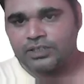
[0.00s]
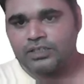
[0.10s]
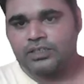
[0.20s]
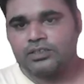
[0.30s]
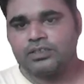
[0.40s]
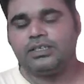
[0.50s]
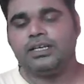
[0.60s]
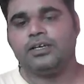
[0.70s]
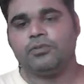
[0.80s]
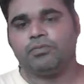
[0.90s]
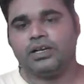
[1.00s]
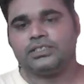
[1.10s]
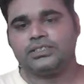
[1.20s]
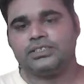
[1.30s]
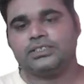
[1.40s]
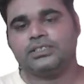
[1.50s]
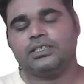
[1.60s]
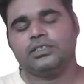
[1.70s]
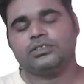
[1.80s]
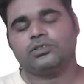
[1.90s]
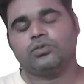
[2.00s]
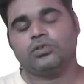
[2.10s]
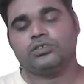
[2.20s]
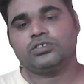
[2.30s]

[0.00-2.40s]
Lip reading: The elaioplast, it stores